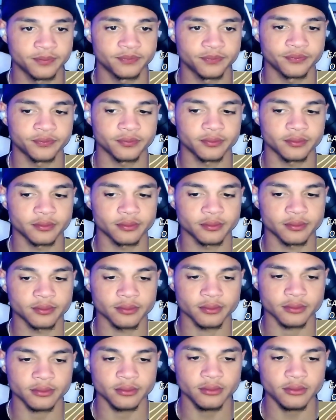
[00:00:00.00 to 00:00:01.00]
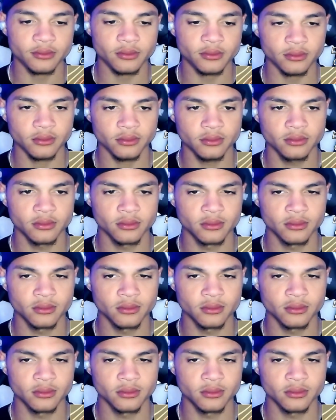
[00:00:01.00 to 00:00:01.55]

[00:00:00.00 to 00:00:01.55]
first time Gohan's ever been